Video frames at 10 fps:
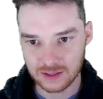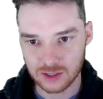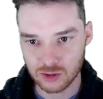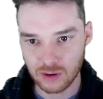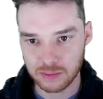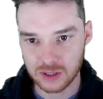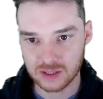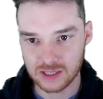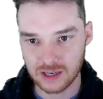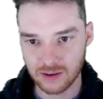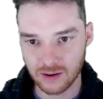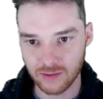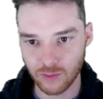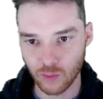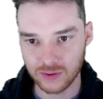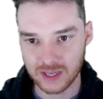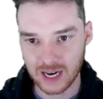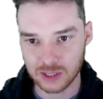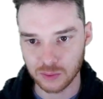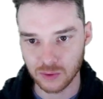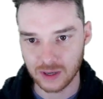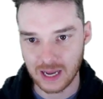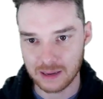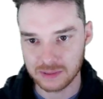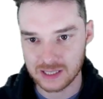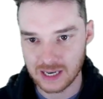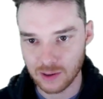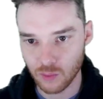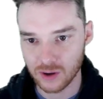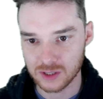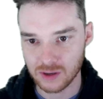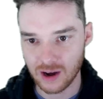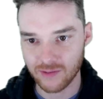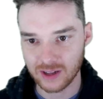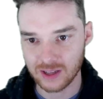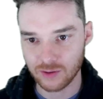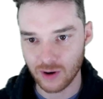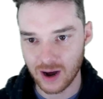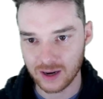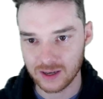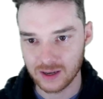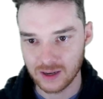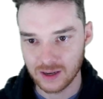descriptions here of what the actual game state was. So now if I click rock,